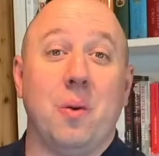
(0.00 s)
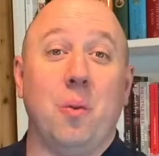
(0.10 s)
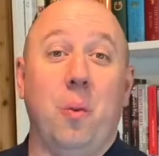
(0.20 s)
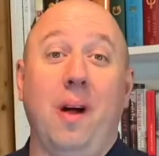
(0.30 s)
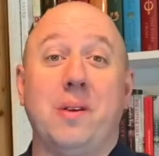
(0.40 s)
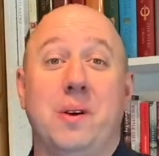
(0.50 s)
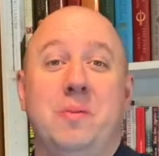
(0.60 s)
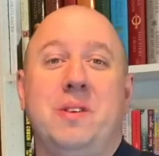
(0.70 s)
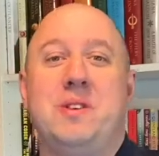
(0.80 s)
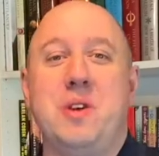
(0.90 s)

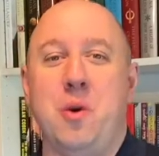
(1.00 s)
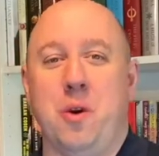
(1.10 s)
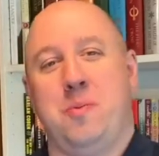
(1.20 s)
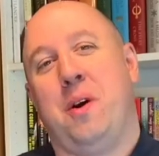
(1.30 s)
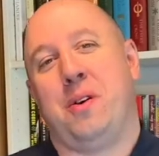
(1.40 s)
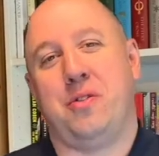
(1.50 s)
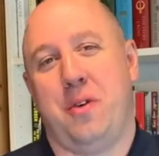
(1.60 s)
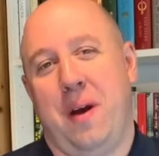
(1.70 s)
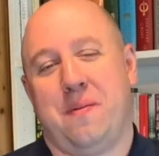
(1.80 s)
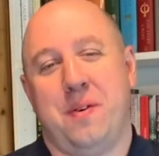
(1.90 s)
Welcome to North Park
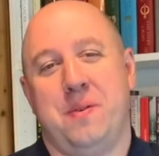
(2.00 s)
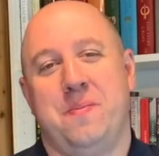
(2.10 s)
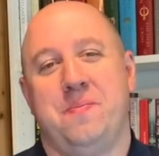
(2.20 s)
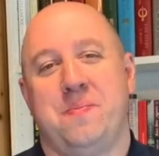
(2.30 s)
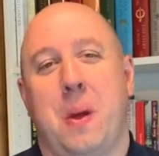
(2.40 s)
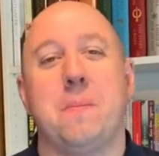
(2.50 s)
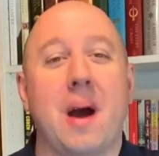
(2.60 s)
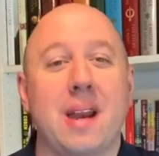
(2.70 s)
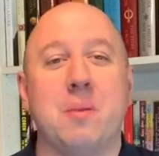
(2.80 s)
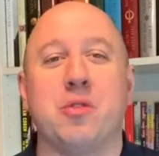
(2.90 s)
Stratford.
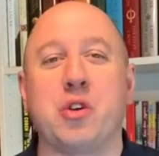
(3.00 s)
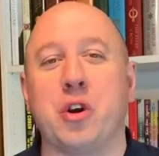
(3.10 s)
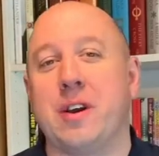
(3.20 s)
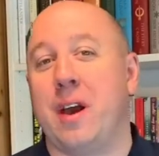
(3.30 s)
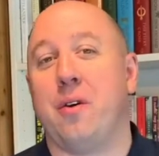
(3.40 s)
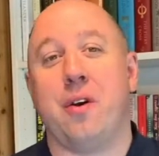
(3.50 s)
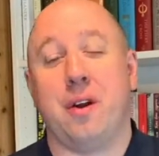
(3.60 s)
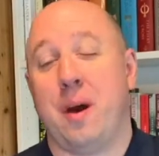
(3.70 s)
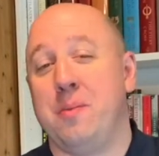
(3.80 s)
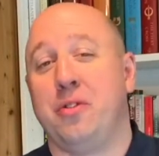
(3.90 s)
My name is Kirk Earhart.
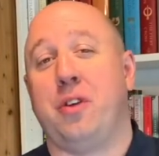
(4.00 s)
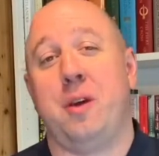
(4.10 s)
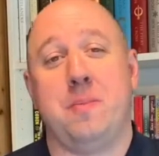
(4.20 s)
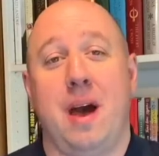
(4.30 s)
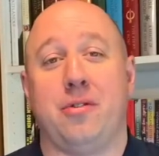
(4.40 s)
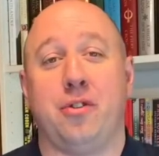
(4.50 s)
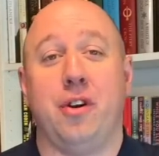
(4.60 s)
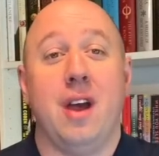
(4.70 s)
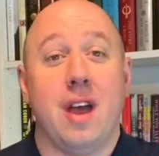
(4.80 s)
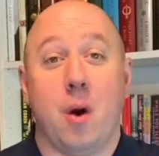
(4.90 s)
I'm the site
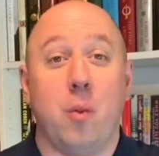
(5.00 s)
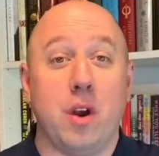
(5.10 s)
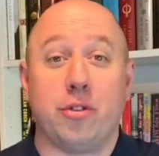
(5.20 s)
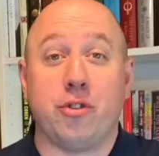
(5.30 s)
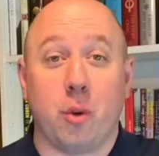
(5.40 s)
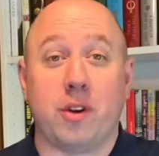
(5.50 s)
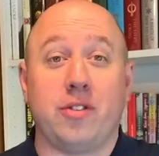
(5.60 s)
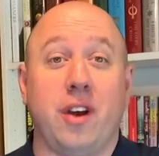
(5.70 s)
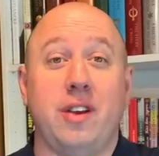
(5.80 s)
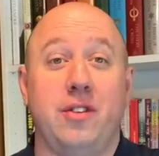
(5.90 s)
pastor, and we are so
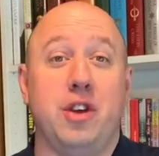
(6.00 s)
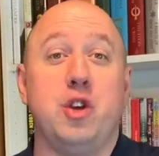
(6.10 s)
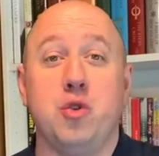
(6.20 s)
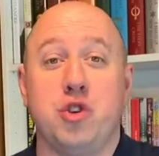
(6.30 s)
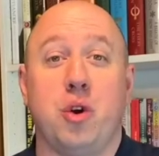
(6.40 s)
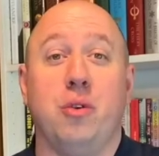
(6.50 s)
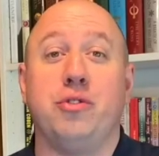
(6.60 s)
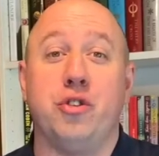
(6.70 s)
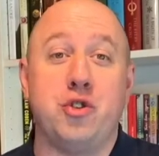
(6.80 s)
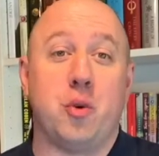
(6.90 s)
excited that you chose
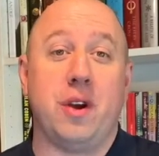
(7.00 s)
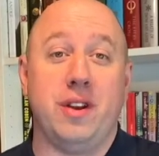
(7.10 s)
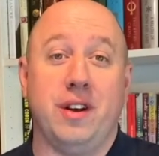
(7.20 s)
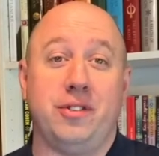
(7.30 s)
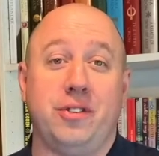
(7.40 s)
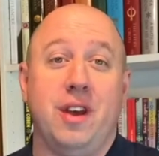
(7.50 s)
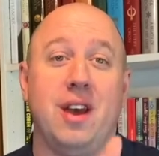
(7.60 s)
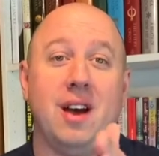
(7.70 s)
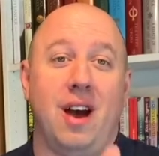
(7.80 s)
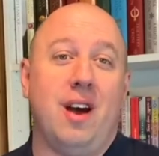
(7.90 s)
to join us
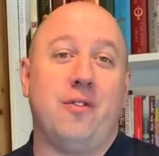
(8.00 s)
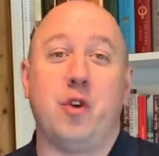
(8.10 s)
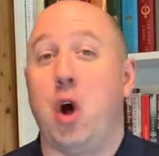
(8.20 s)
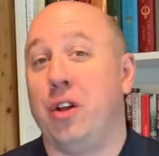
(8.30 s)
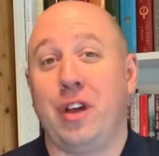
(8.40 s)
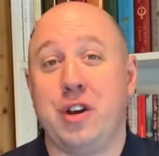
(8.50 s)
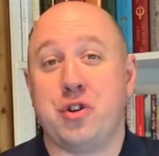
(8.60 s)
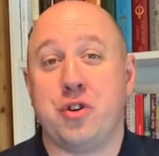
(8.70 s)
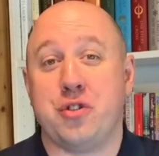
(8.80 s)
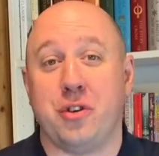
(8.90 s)
for online
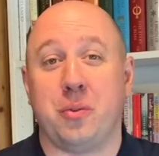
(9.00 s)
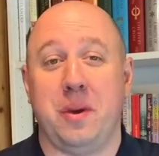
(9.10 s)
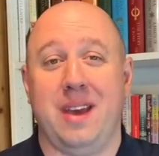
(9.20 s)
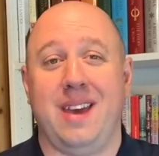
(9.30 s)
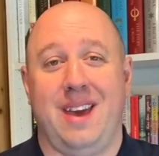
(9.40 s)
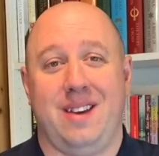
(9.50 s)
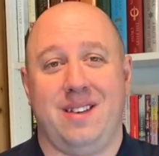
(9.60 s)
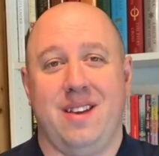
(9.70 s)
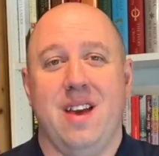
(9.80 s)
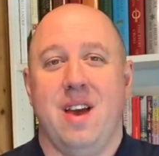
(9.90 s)
church this
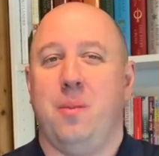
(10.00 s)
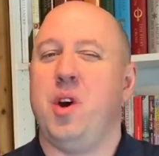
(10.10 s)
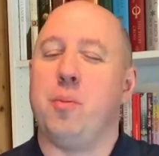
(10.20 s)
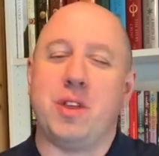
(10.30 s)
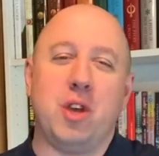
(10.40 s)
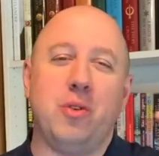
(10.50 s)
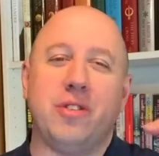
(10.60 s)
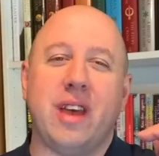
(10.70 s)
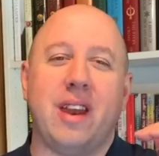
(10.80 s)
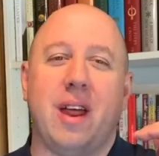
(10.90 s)
weekend. And we hope that you
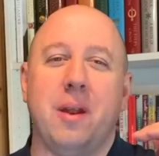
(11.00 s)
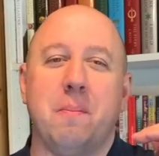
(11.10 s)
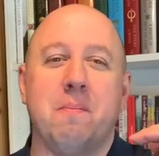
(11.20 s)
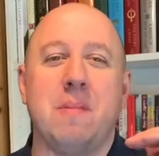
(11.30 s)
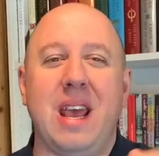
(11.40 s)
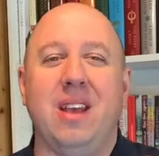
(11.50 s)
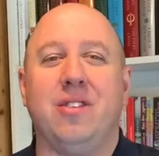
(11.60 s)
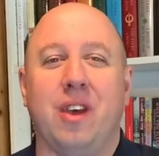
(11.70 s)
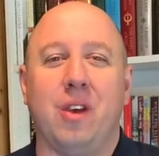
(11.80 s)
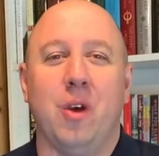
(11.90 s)
just had an
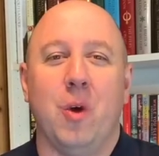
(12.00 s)
amazing